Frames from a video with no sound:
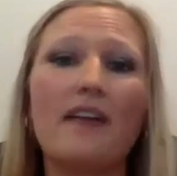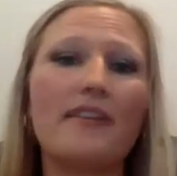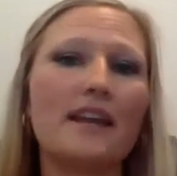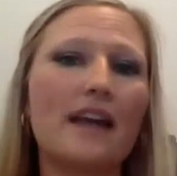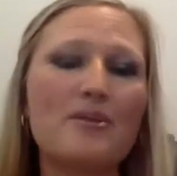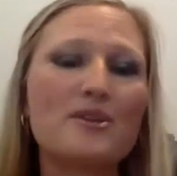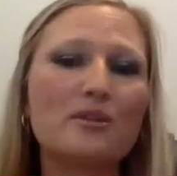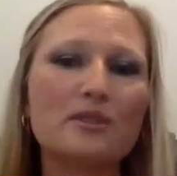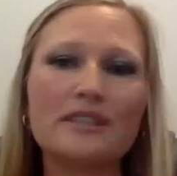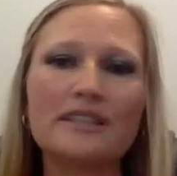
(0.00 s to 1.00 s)
then
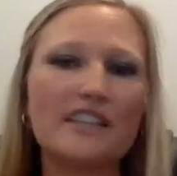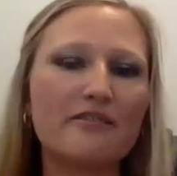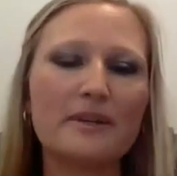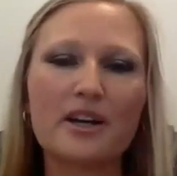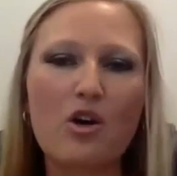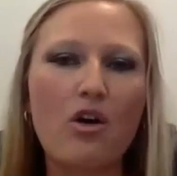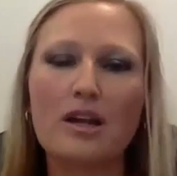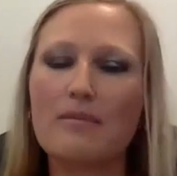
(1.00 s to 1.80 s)
absolutely give me a call.